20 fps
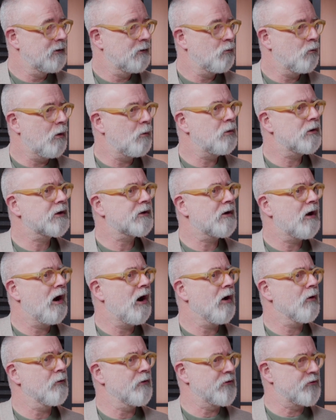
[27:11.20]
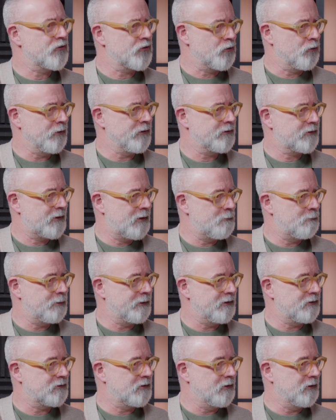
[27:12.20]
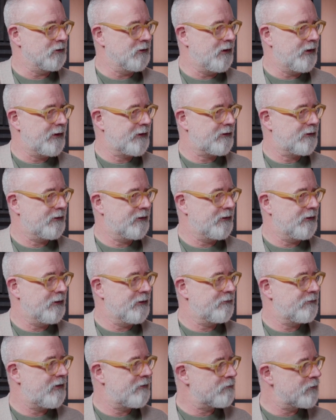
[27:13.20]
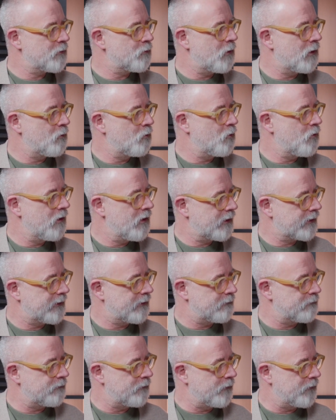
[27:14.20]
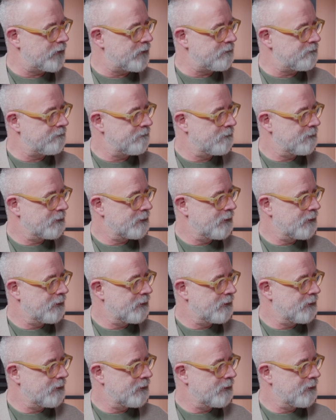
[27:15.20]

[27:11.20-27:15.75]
What would car insurance companies look like if everyone working for them